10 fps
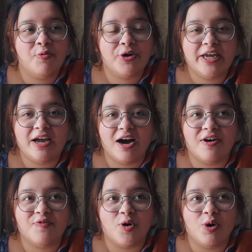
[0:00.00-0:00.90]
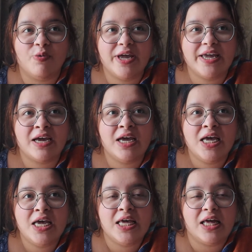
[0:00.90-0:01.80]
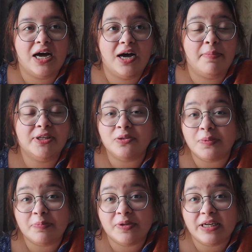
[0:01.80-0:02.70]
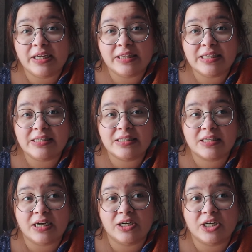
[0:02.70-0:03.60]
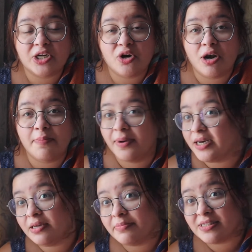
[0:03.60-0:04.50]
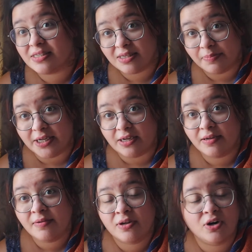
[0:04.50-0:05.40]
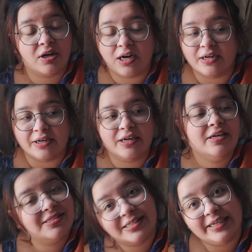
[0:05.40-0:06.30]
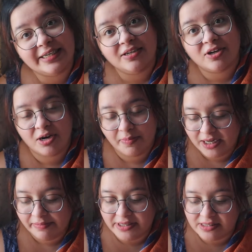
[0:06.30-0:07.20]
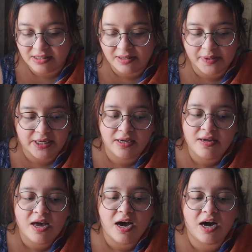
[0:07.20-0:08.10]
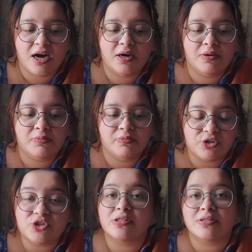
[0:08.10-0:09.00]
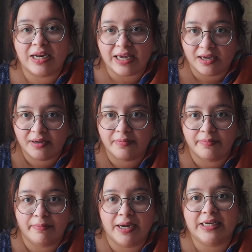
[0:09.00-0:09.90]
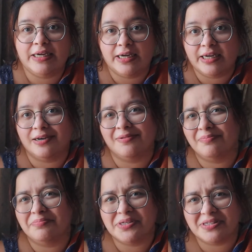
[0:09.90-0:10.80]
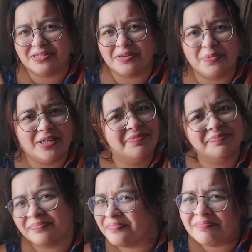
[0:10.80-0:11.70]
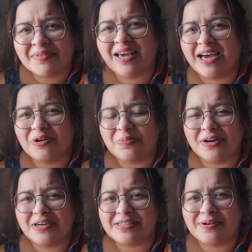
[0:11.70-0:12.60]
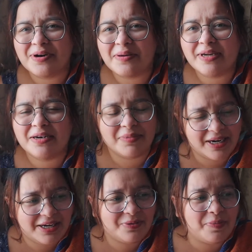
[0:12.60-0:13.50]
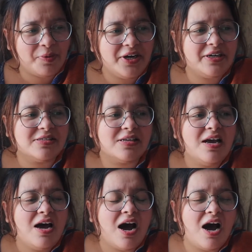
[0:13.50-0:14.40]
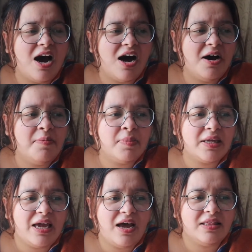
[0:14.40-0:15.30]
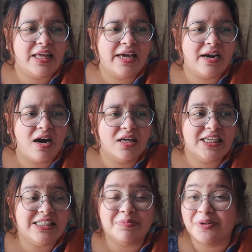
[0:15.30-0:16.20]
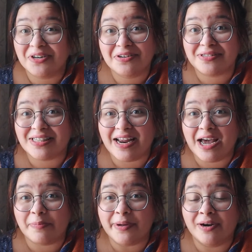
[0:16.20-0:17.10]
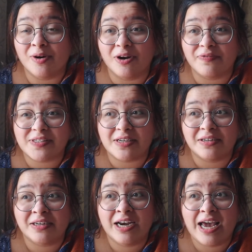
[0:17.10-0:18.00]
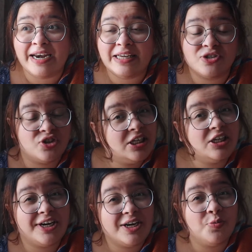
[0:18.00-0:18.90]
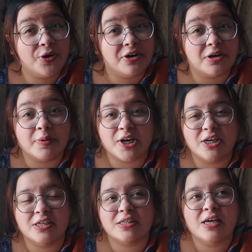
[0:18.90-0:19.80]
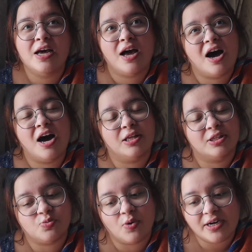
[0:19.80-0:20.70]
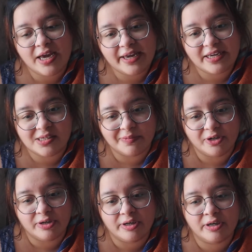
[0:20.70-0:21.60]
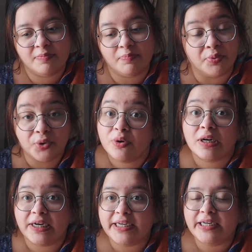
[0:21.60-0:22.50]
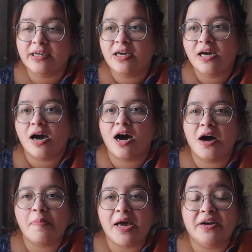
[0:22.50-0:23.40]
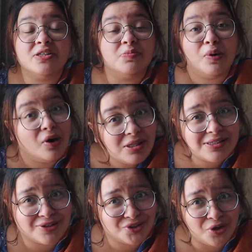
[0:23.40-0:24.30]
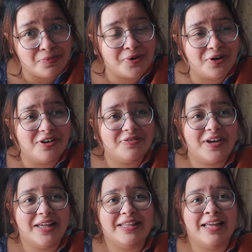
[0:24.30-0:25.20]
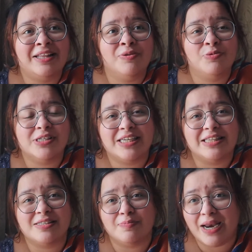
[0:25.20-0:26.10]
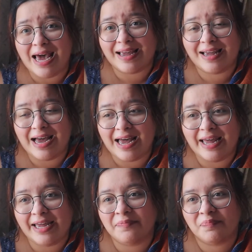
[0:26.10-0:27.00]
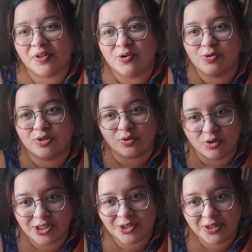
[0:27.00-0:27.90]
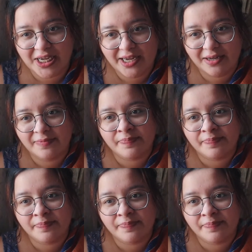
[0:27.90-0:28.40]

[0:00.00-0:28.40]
we are following a bunch of people in this country called Money, Mississippi. Not country, city called Money, Mississippi, which is like money in Mississippi. I hope you understand what I mean. But anyway, point is, yeah, there are these murders that happen all of a sudden, and it's really, really weird because this one guy gets murdered brutally, and his balls are chopped off, and then we see this black guy who's also there,